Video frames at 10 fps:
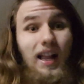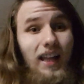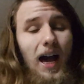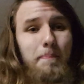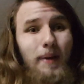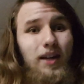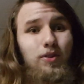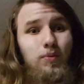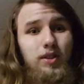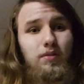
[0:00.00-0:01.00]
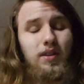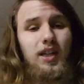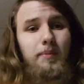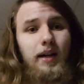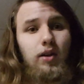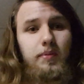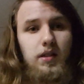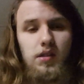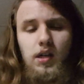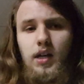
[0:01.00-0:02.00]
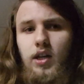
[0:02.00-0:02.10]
a lot better when you think about it, because